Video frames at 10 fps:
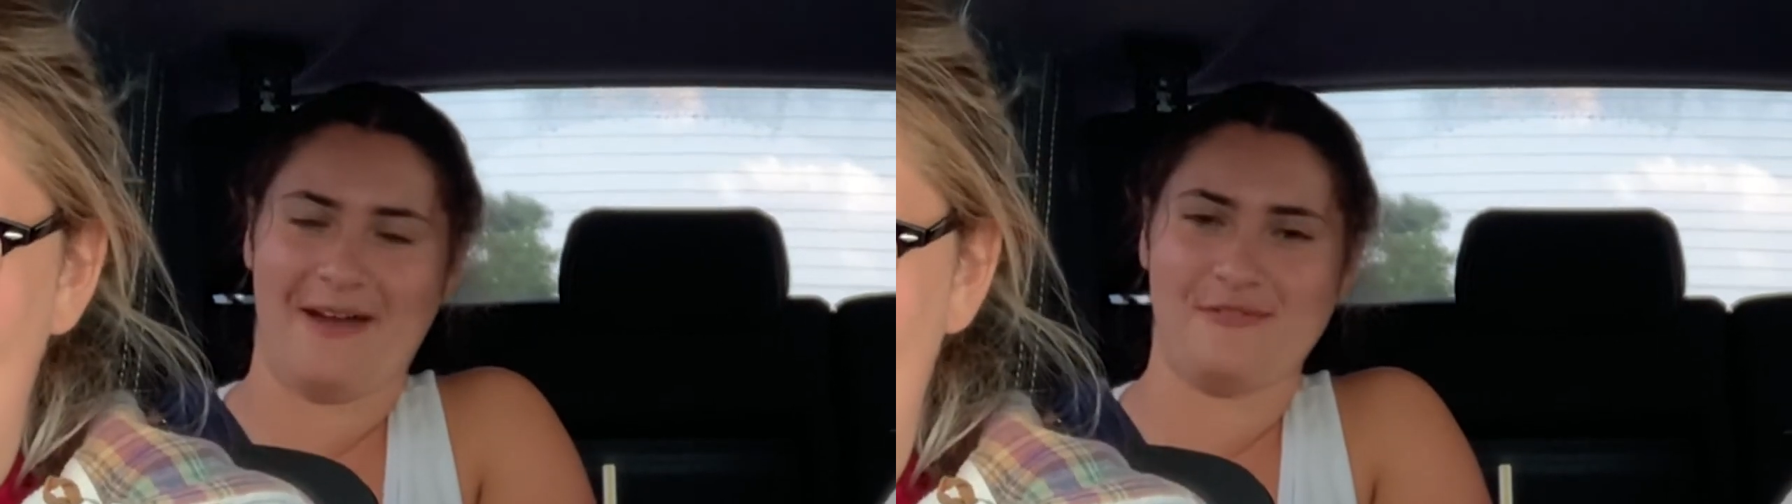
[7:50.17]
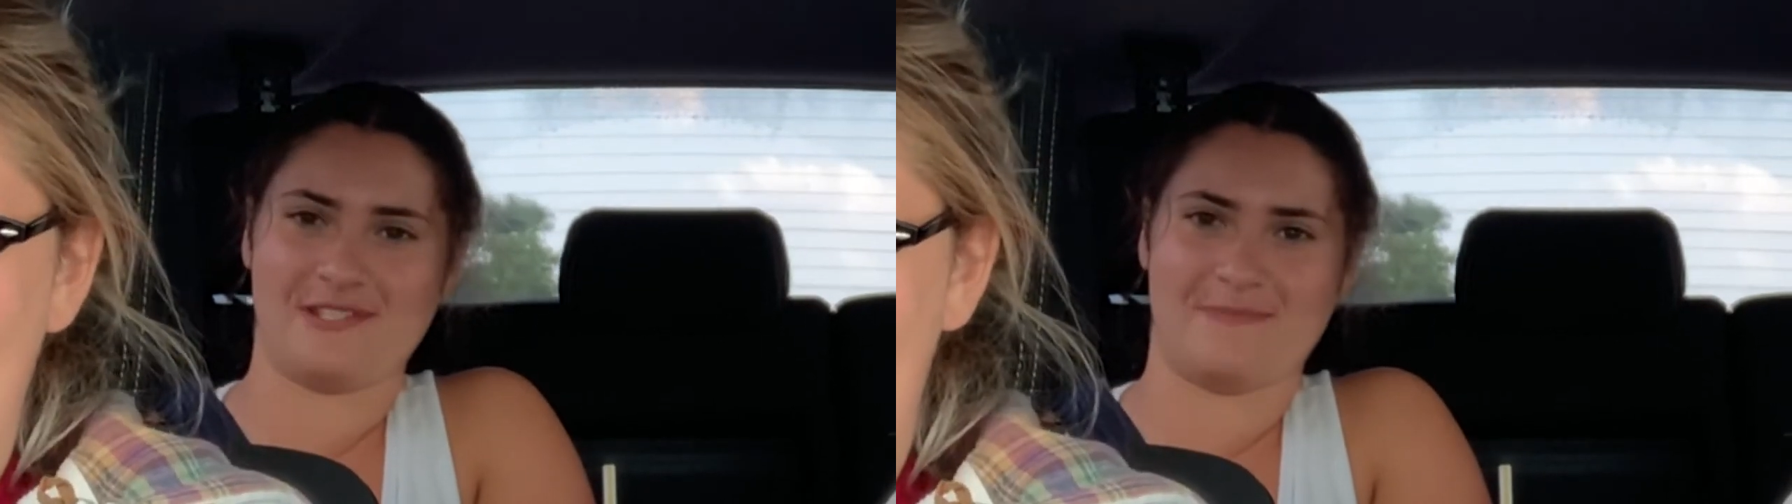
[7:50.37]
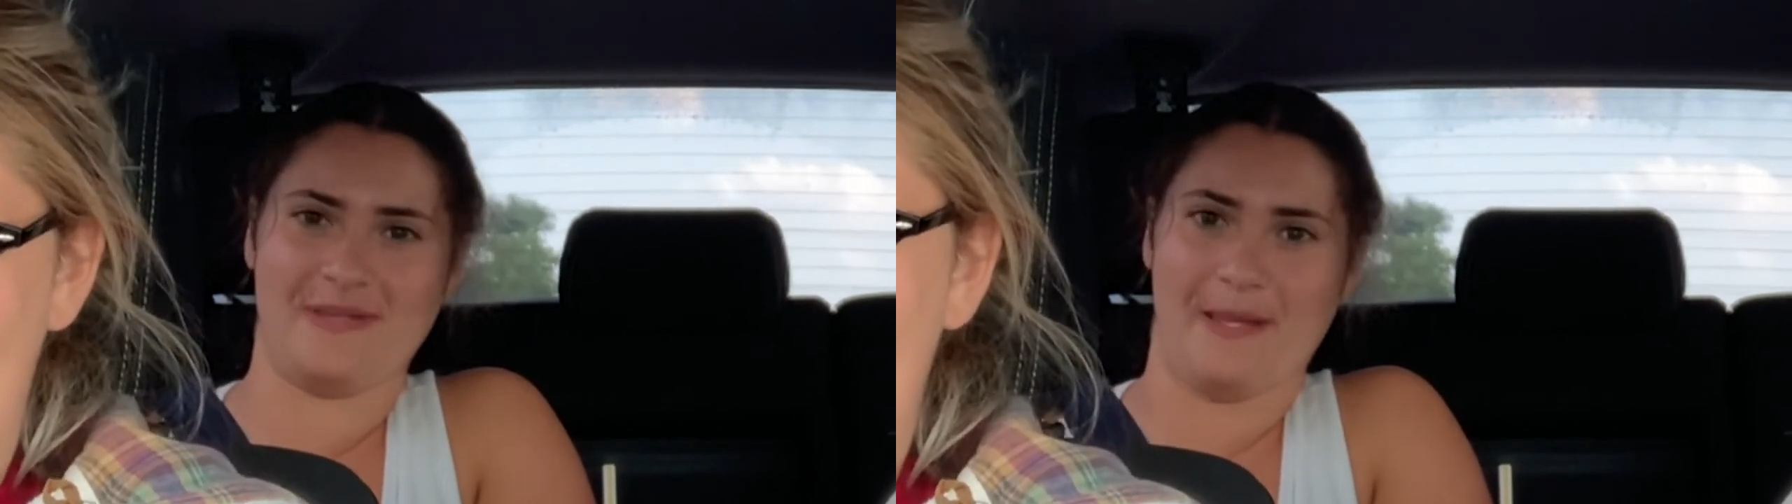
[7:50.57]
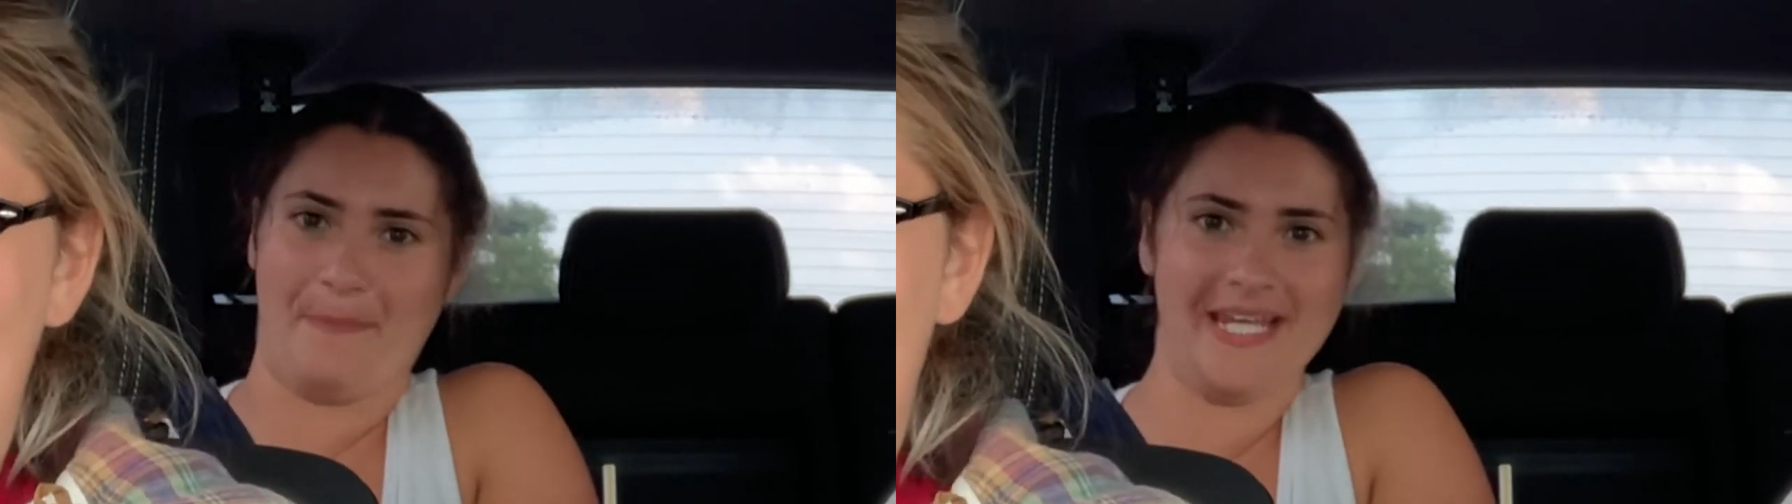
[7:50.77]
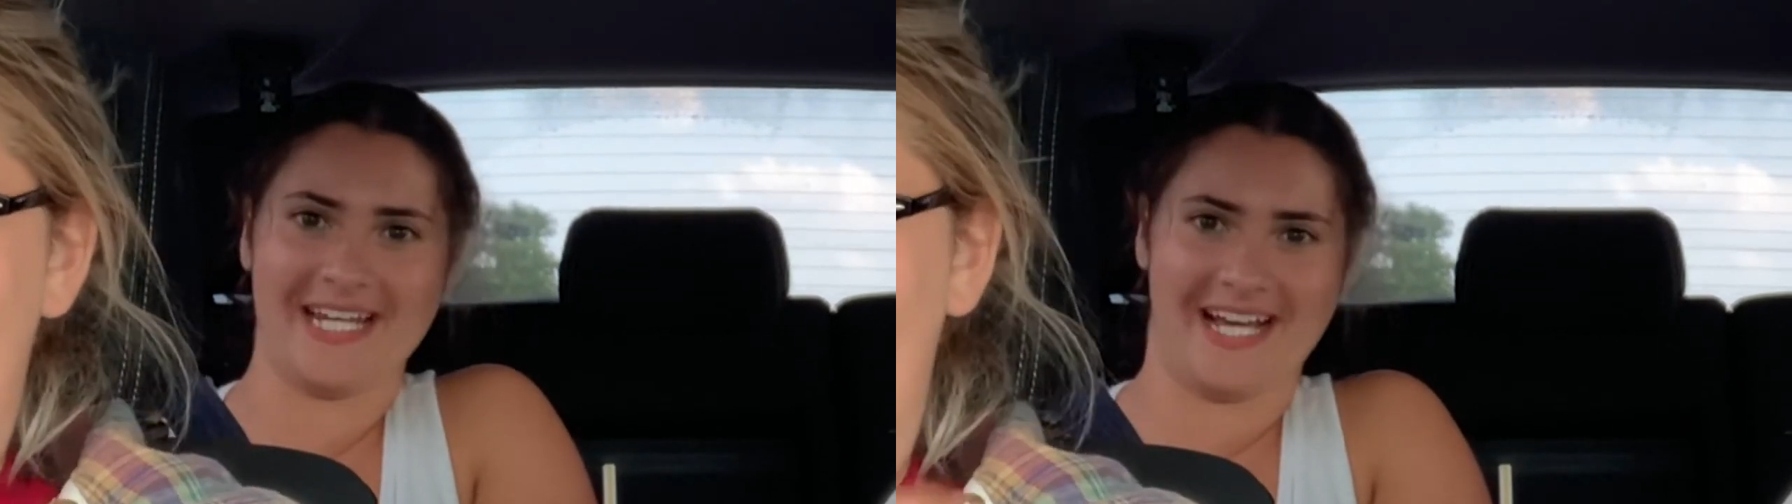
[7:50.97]
I would just be the
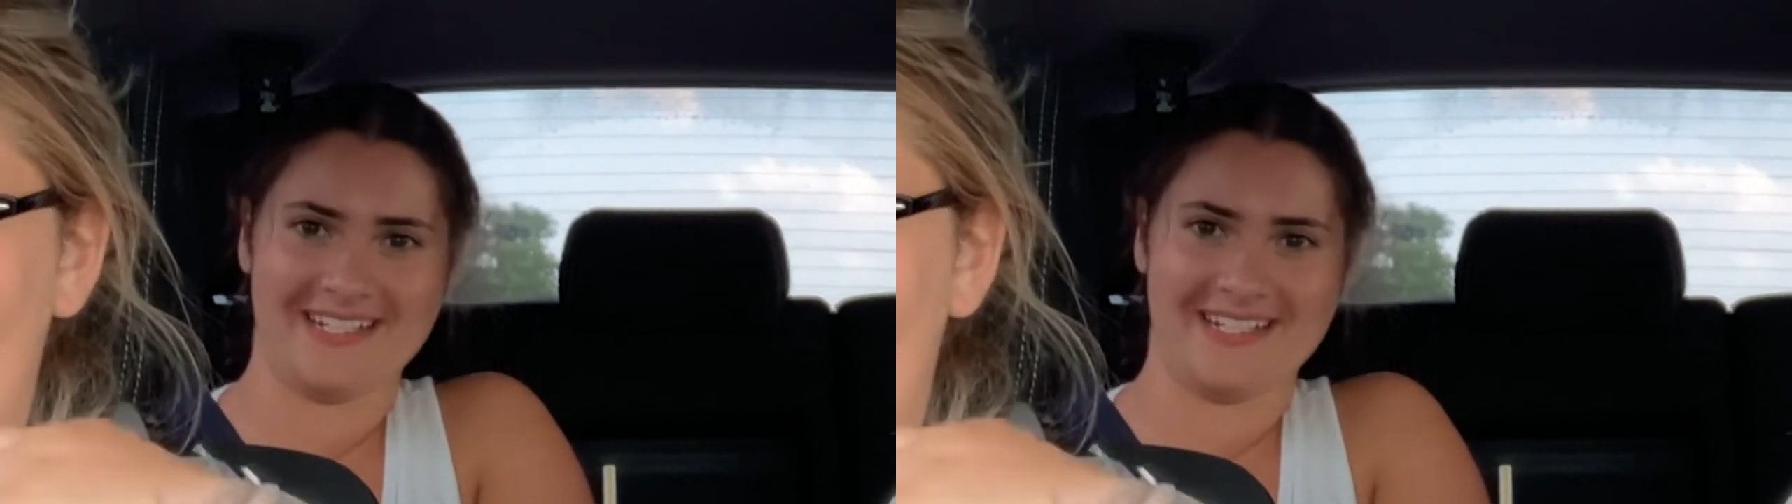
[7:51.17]
peanut.